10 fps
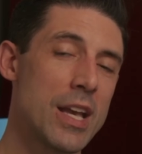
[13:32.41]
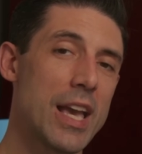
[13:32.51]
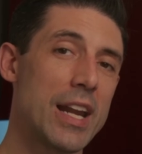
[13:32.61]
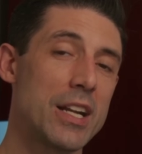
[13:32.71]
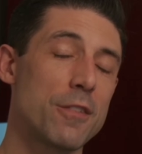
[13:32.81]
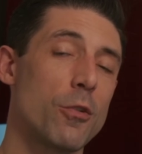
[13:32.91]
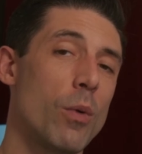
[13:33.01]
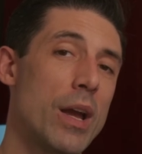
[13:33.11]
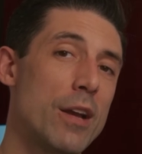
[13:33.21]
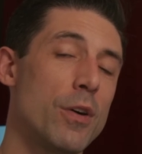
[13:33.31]
and a different
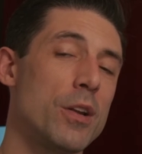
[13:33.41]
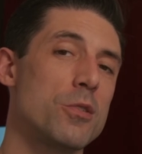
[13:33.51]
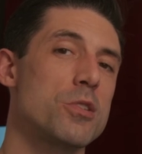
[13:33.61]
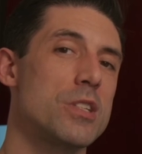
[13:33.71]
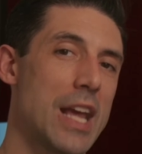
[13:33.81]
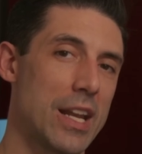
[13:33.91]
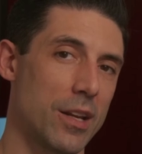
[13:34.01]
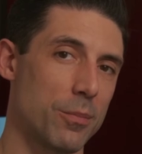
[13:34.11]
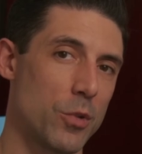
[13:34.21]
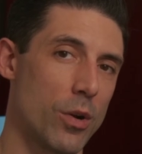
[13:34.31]
way of understanding your